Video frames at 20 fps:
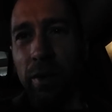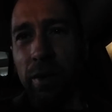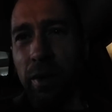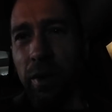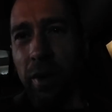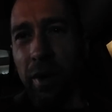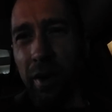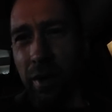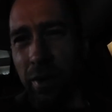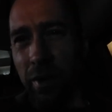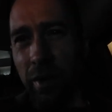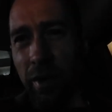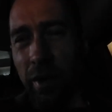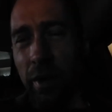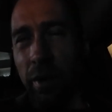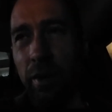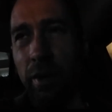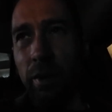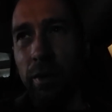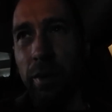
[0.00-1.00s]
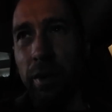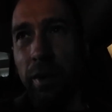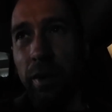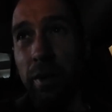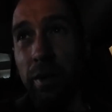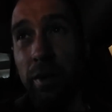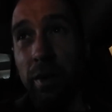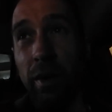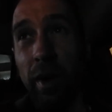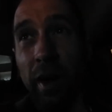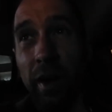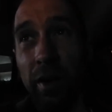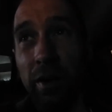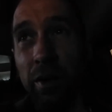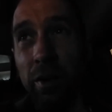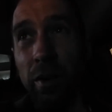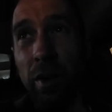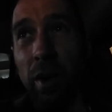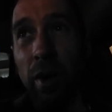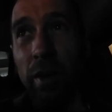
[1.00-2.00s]
two years ago with I can
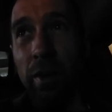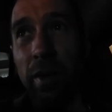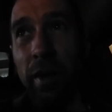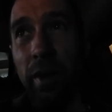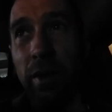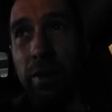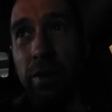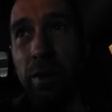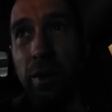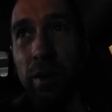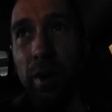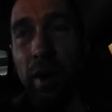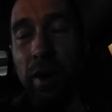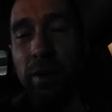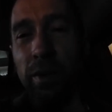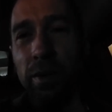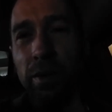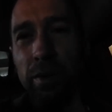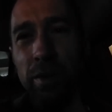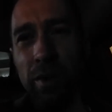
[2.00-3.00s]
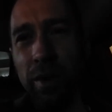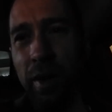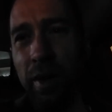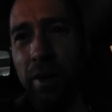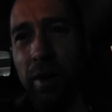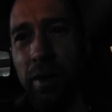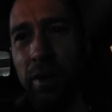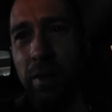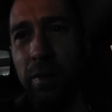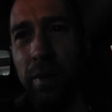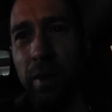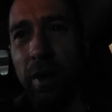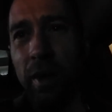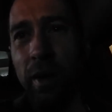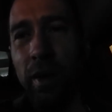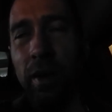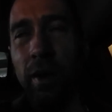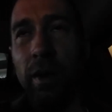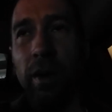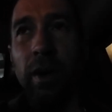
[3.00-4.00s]
do all things through Christ who strengthens
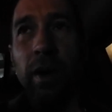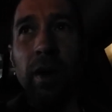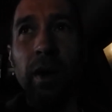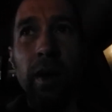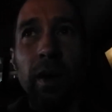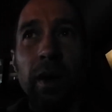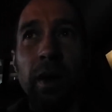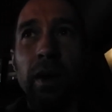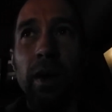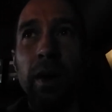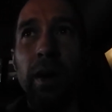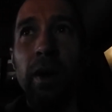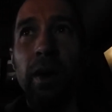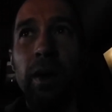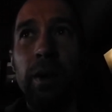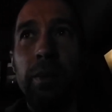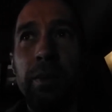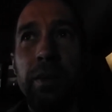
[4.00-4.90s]
me. Um,